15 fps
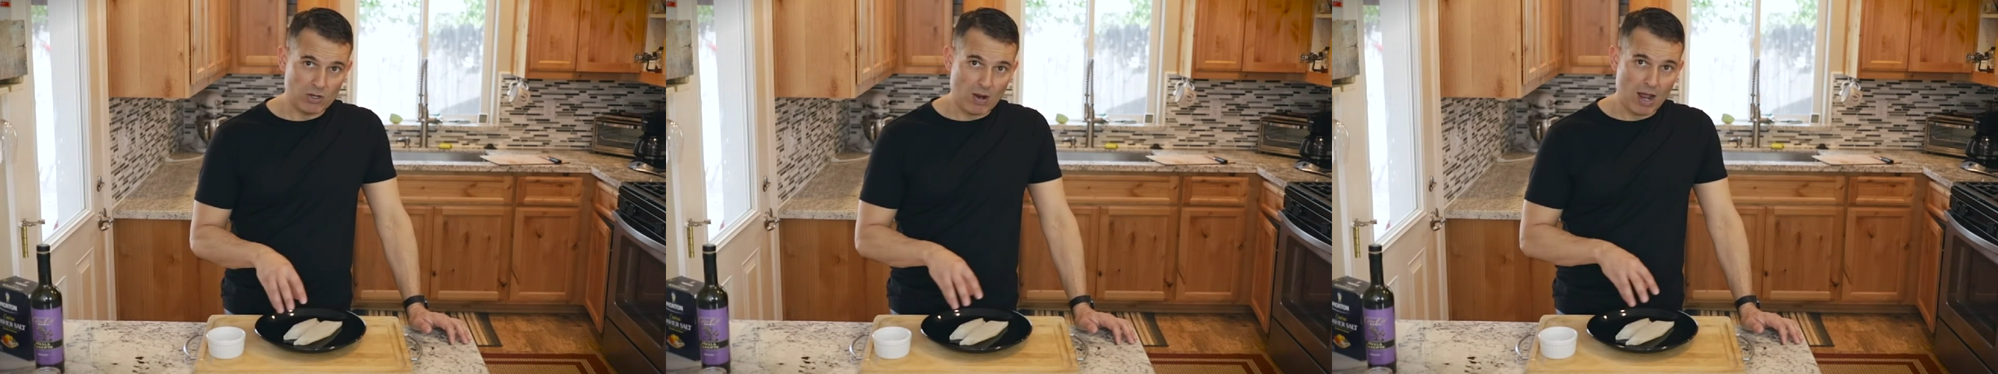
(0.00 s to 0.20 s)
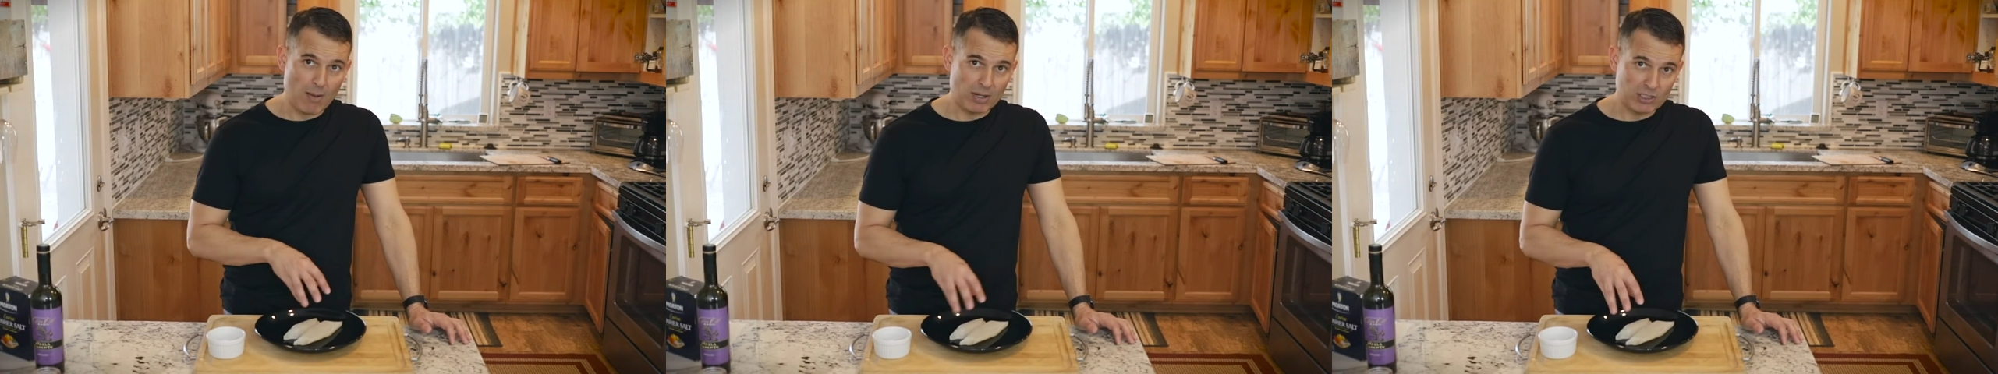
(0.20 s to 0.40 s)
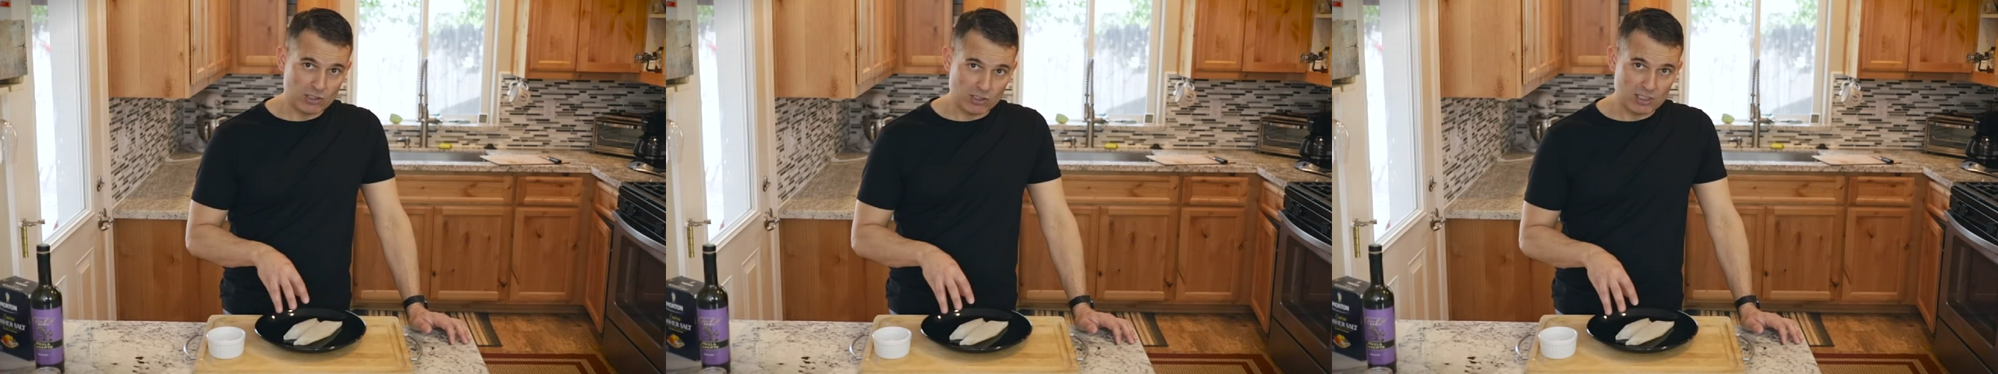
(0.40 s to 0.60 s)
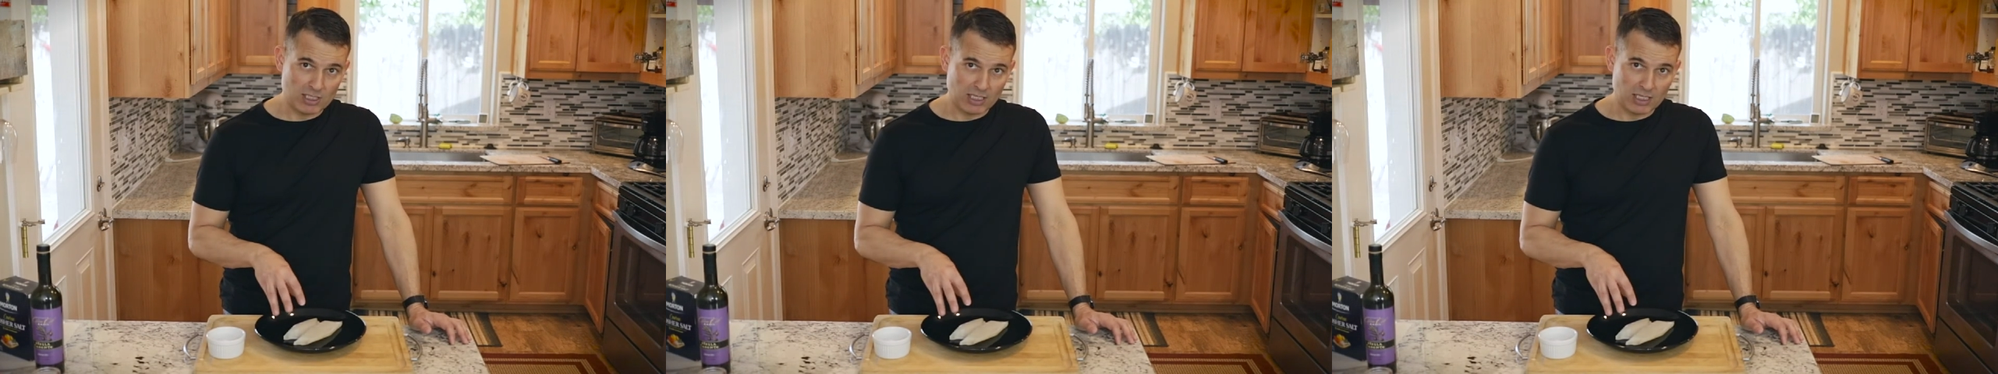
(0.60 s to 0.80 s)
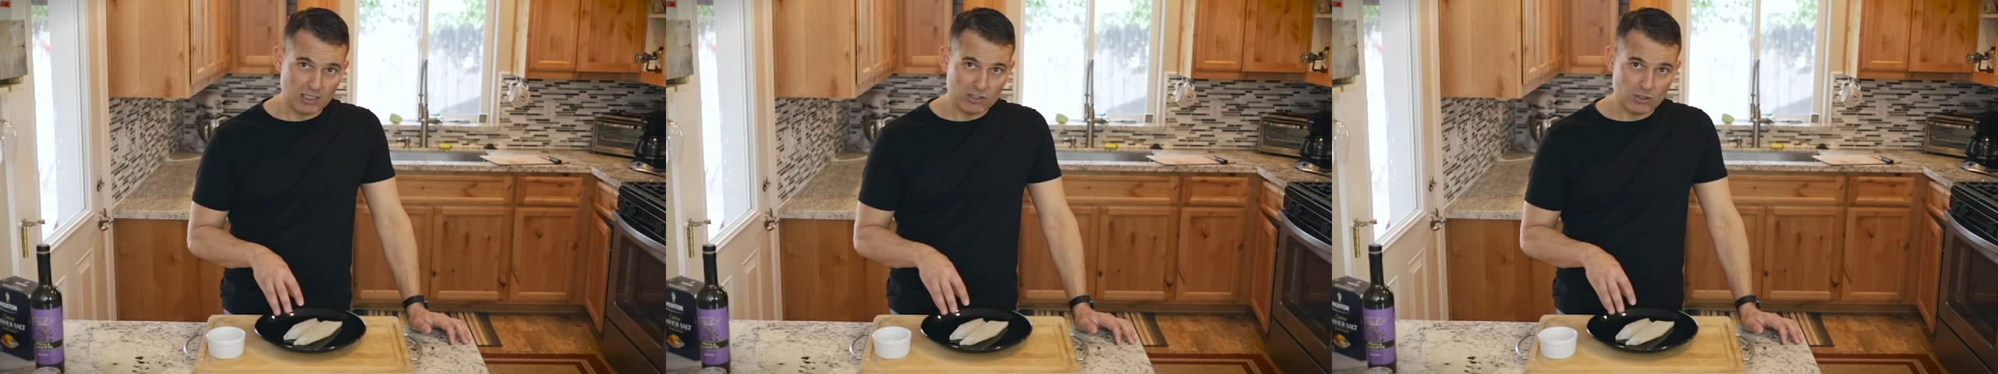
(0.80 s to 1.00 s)
how much is
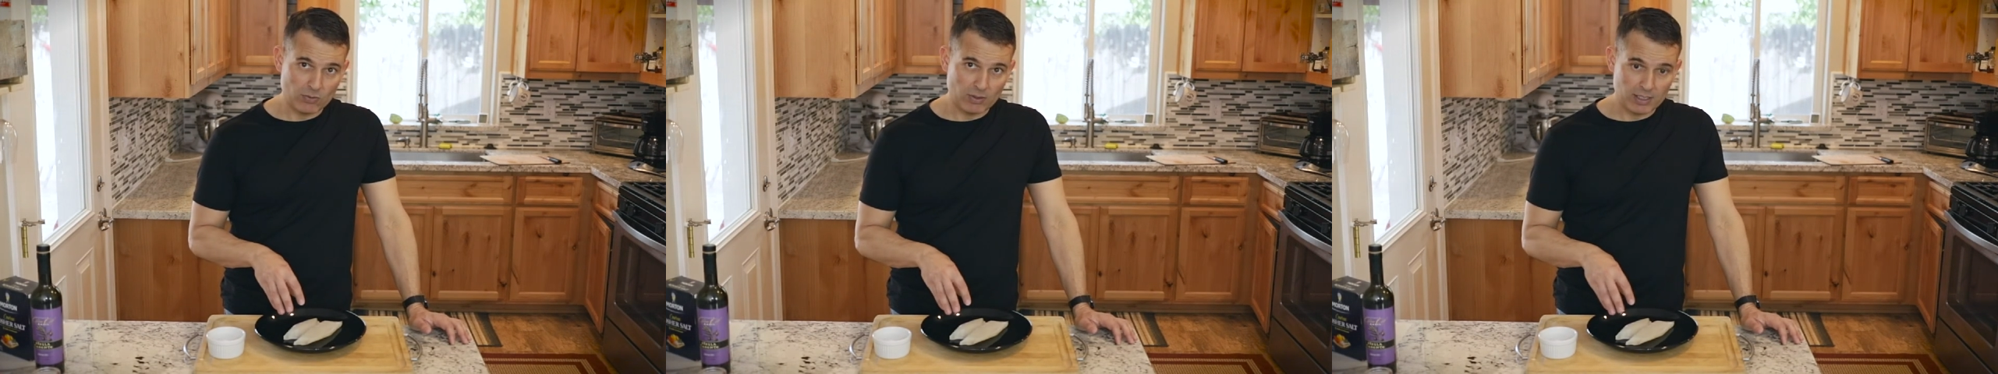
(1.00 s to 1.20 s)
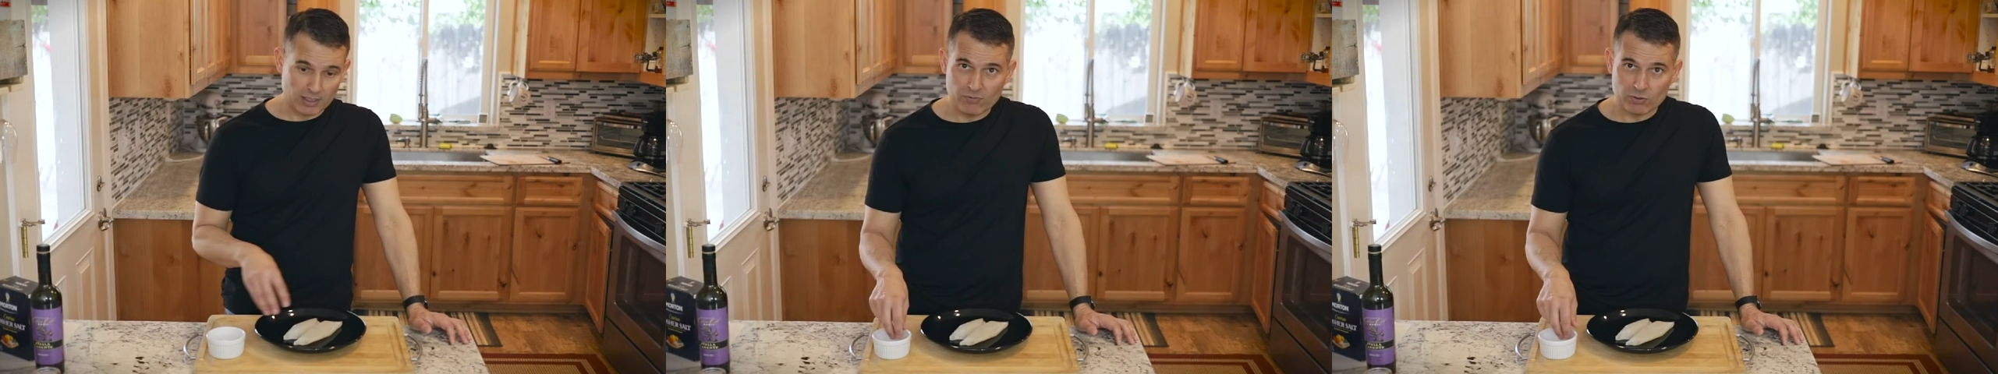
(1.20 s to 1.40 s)
sticking to it.